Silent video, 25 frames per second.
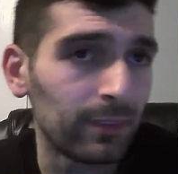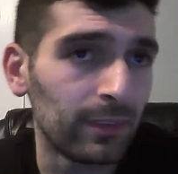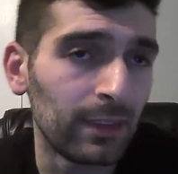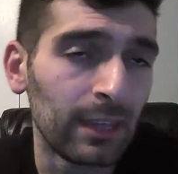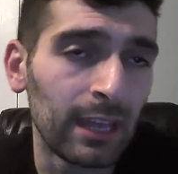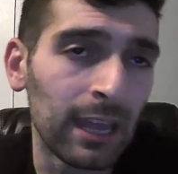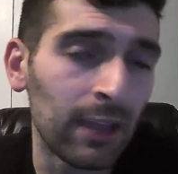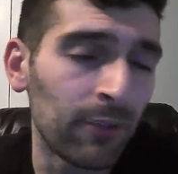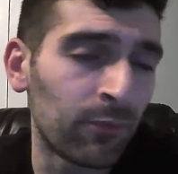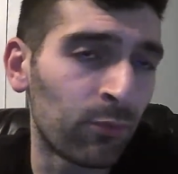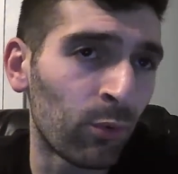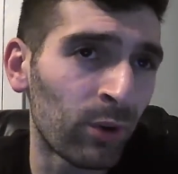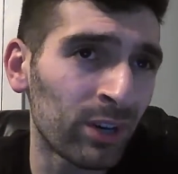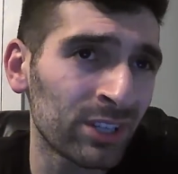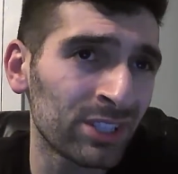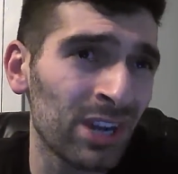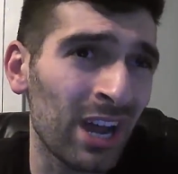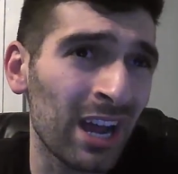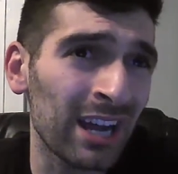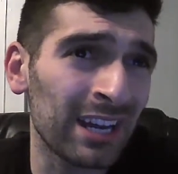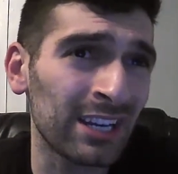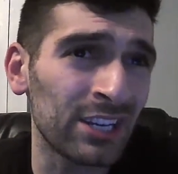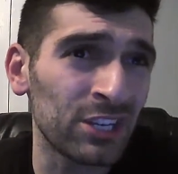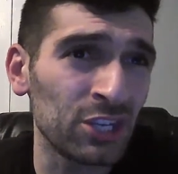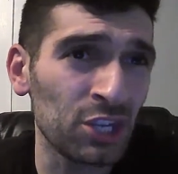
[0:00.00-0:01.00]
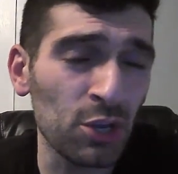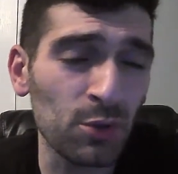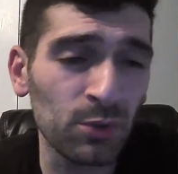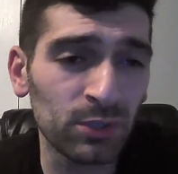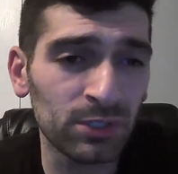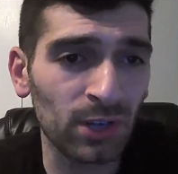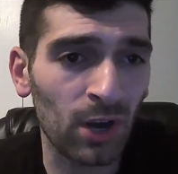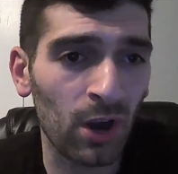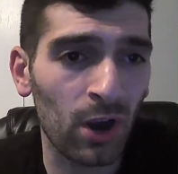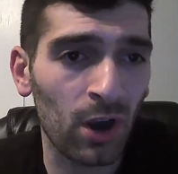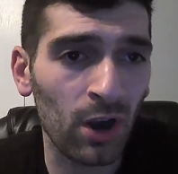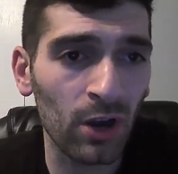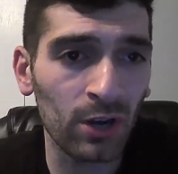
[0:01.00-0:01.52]
if we're talking used
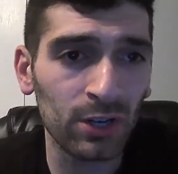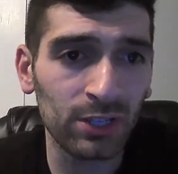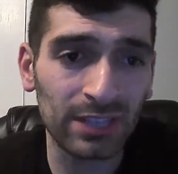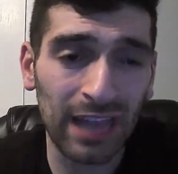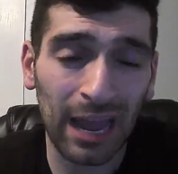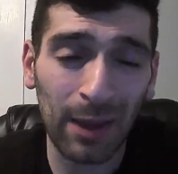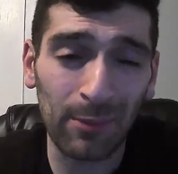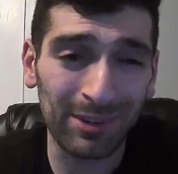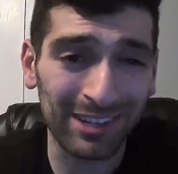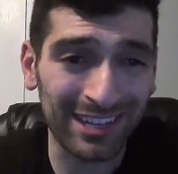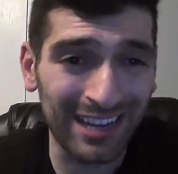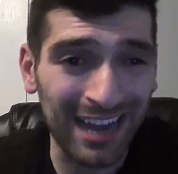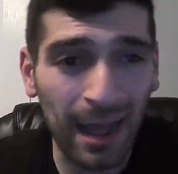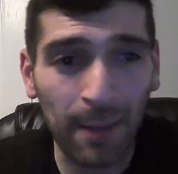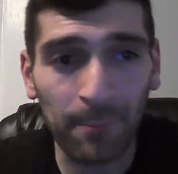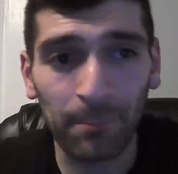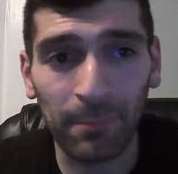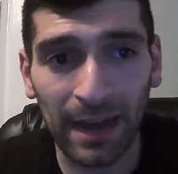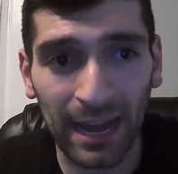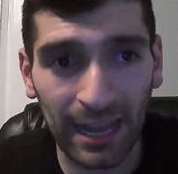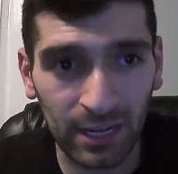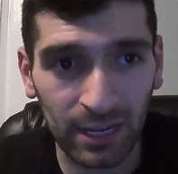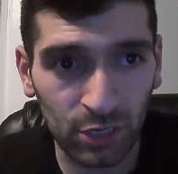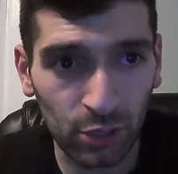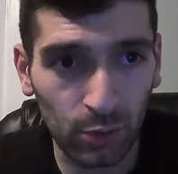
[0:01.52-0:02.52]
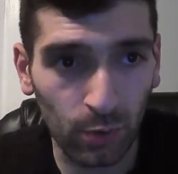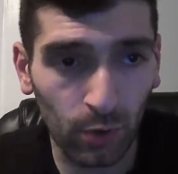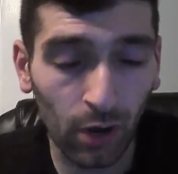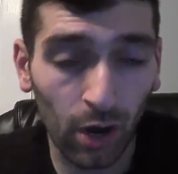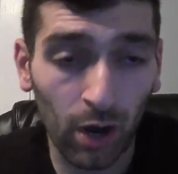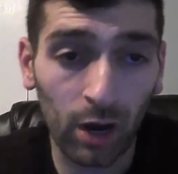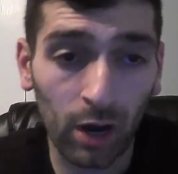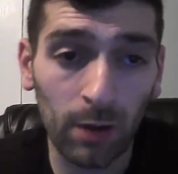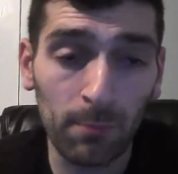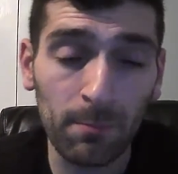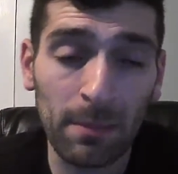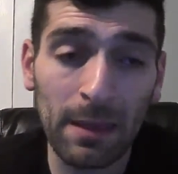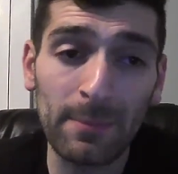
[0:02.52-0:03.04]
cars, I would not buy a new
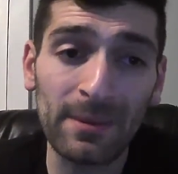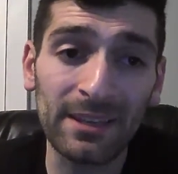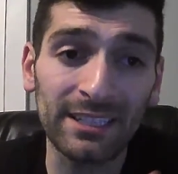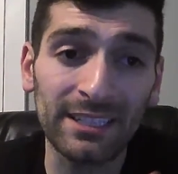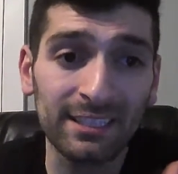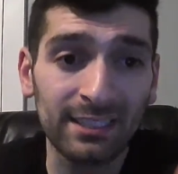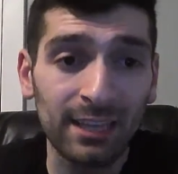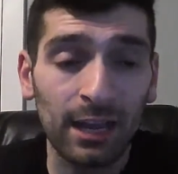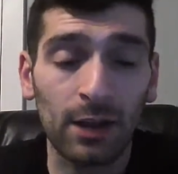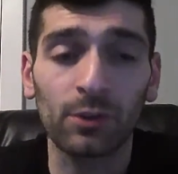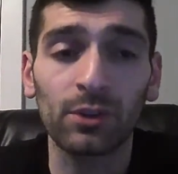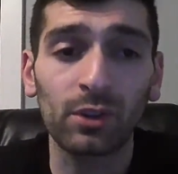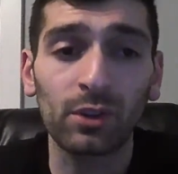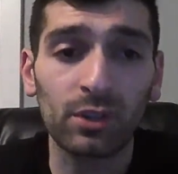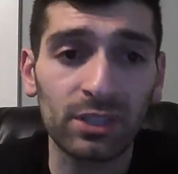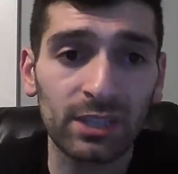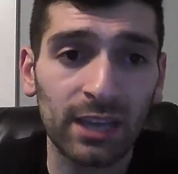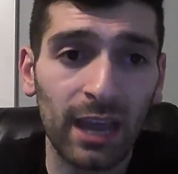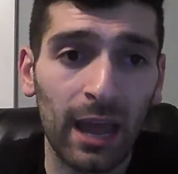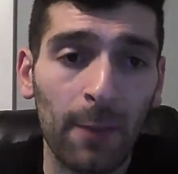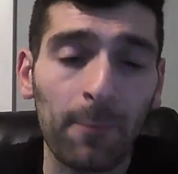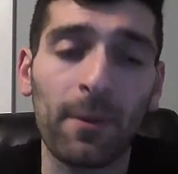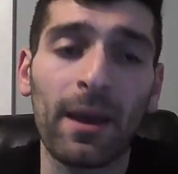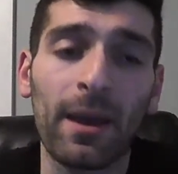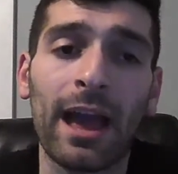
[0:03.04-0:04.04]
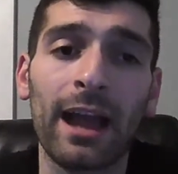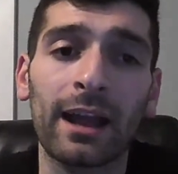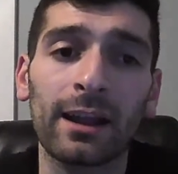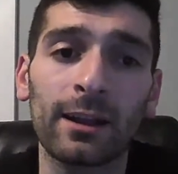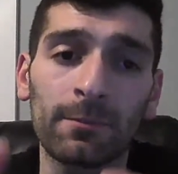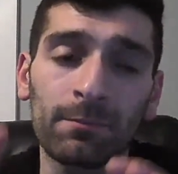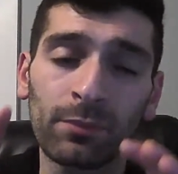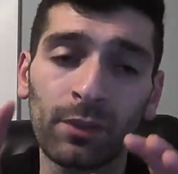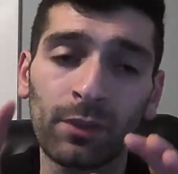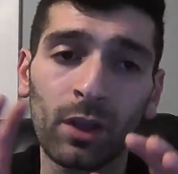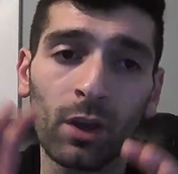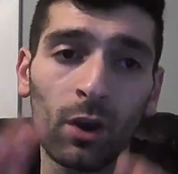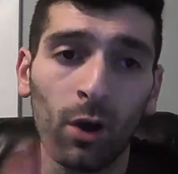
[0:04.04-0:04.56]
car. Maybe sell your Scat Pack,
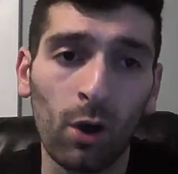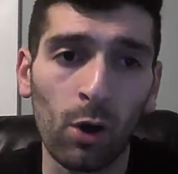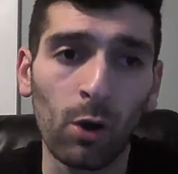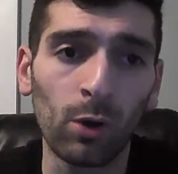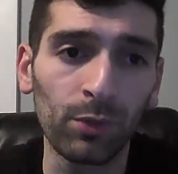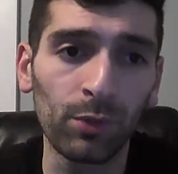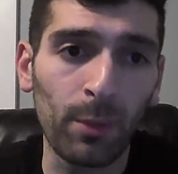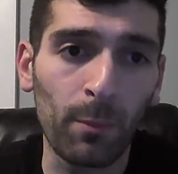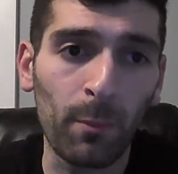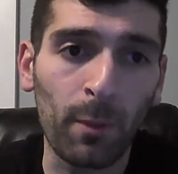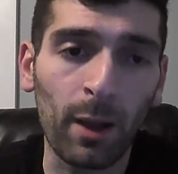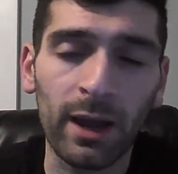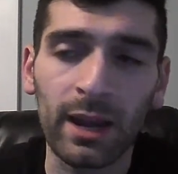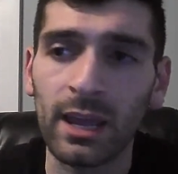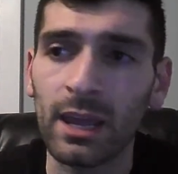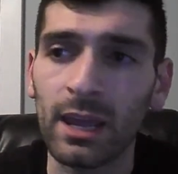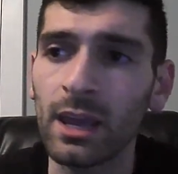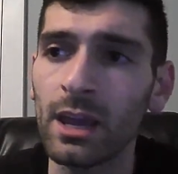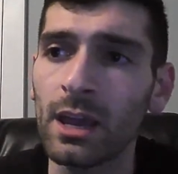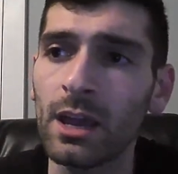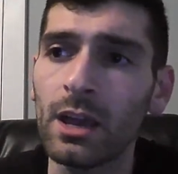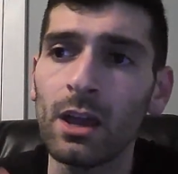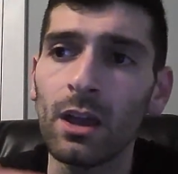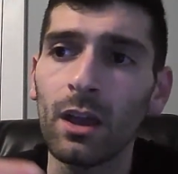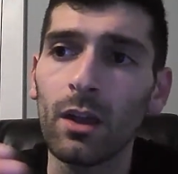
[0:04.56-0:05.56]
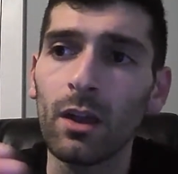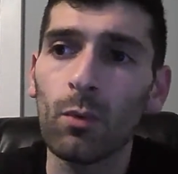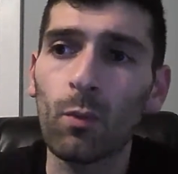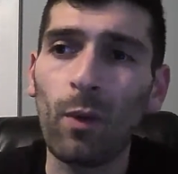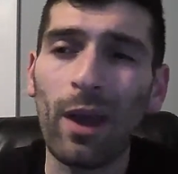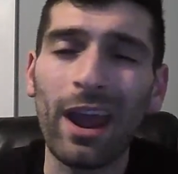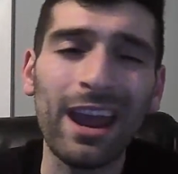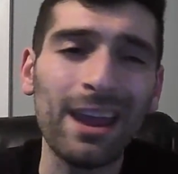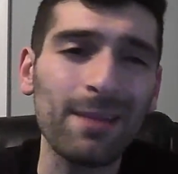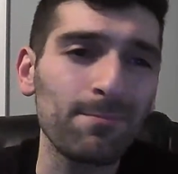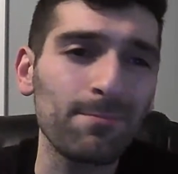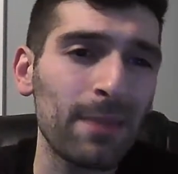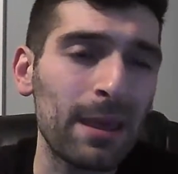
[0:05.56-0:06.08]
hold the money,
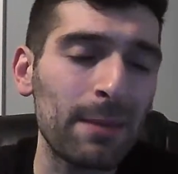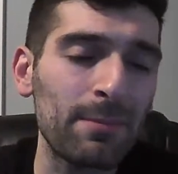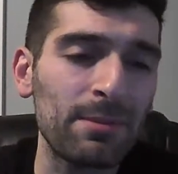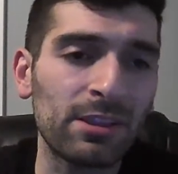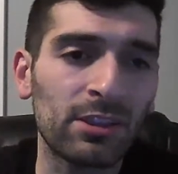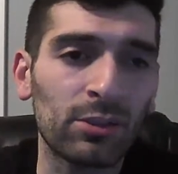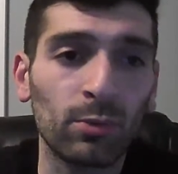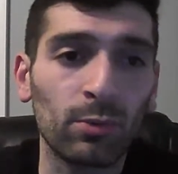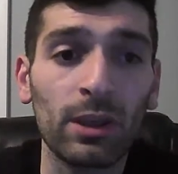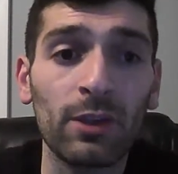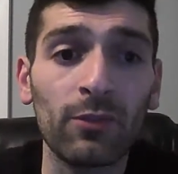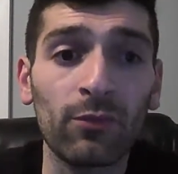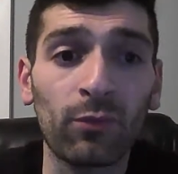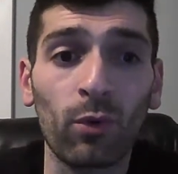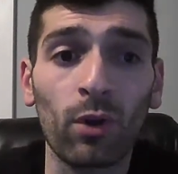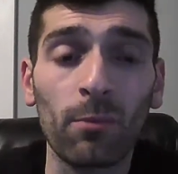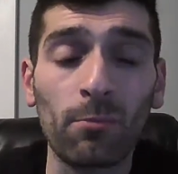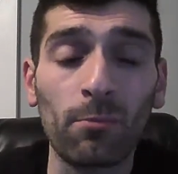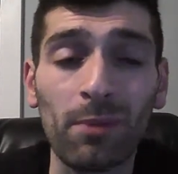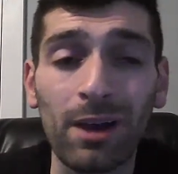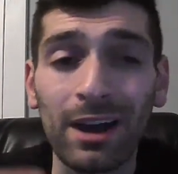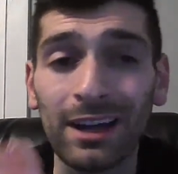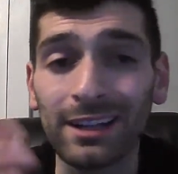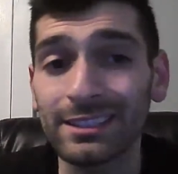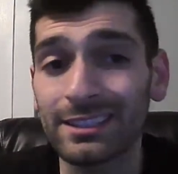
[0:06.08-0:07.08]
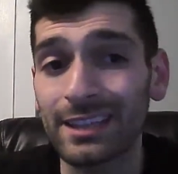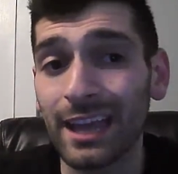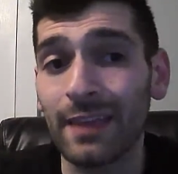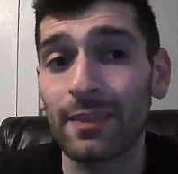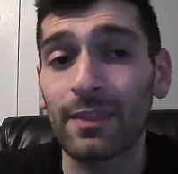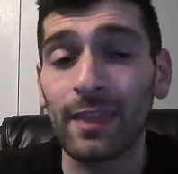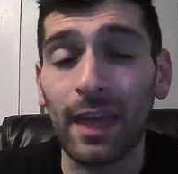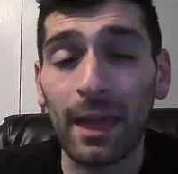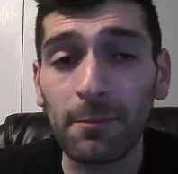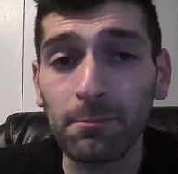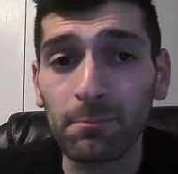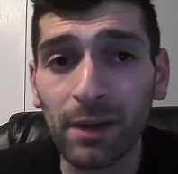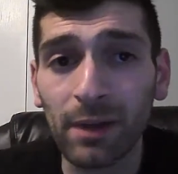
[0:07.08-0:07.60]
wait maybe 3-4 months, and
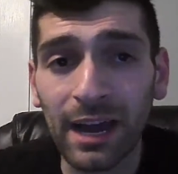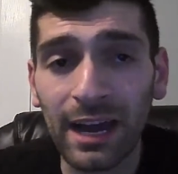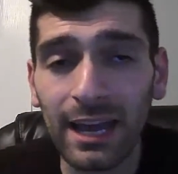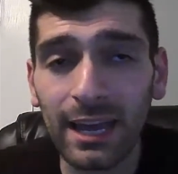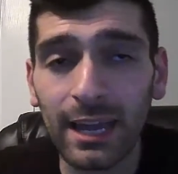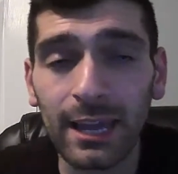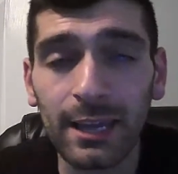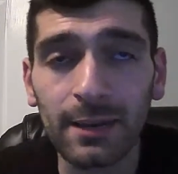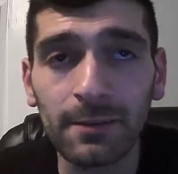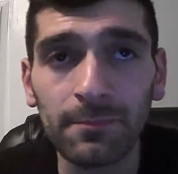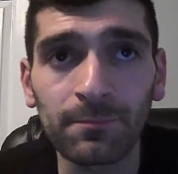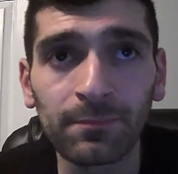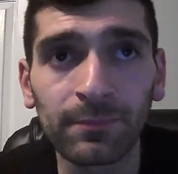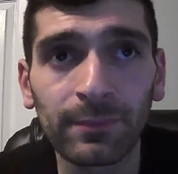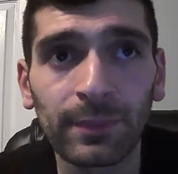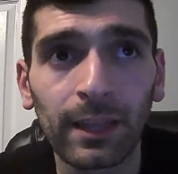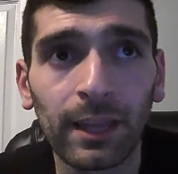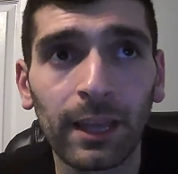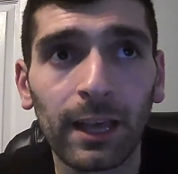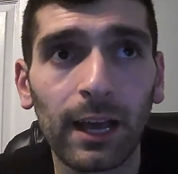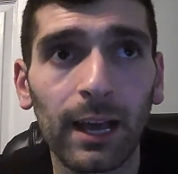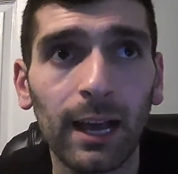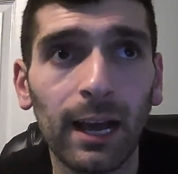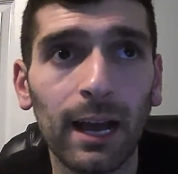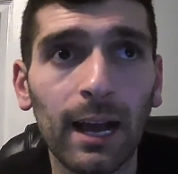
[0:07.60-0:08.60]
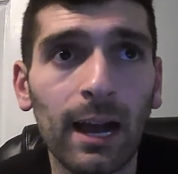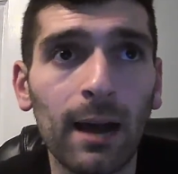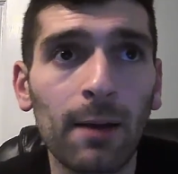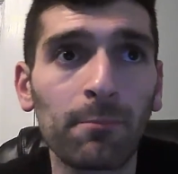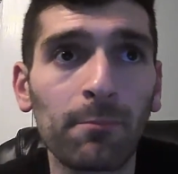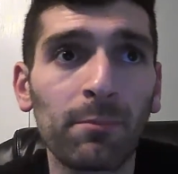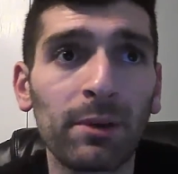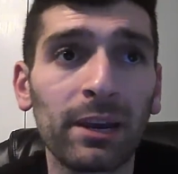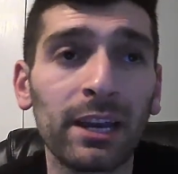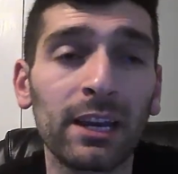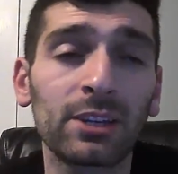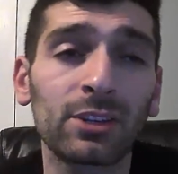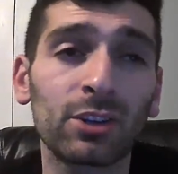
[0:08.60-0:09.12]
then buy it.
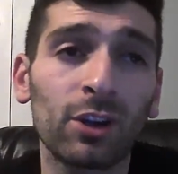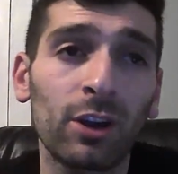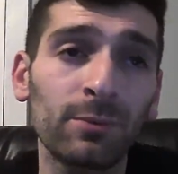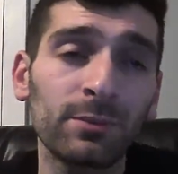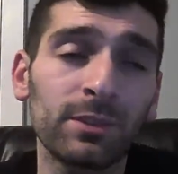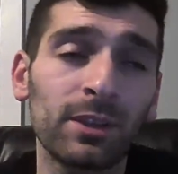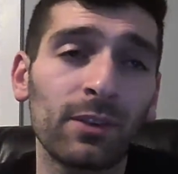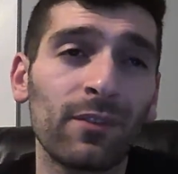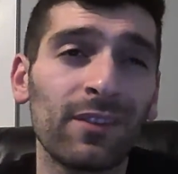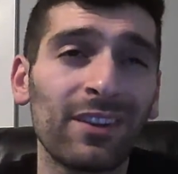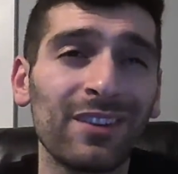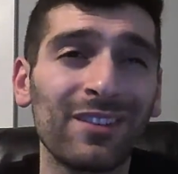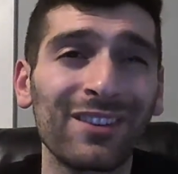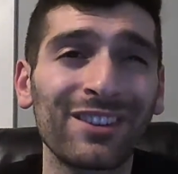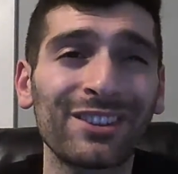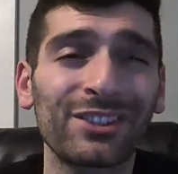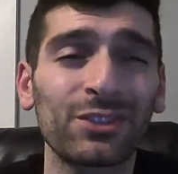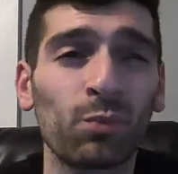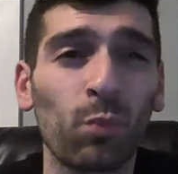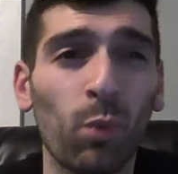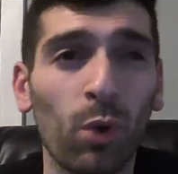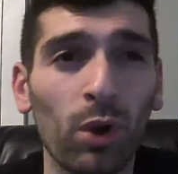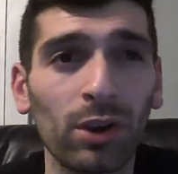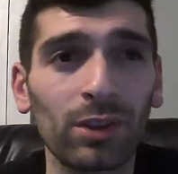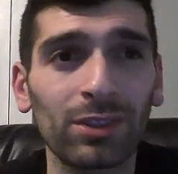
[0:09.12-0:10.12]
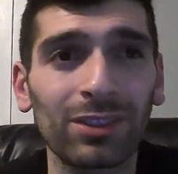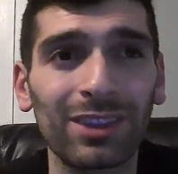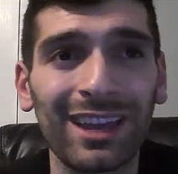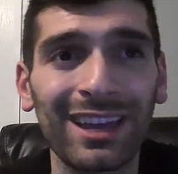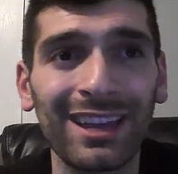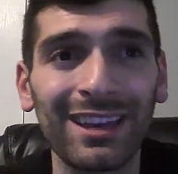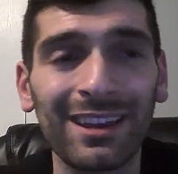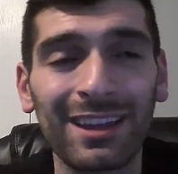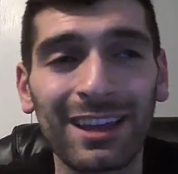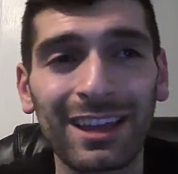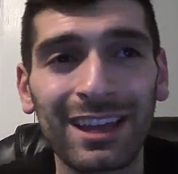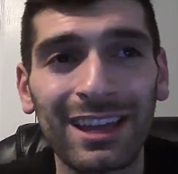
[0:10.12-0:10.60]
But in terms of if it's worth it,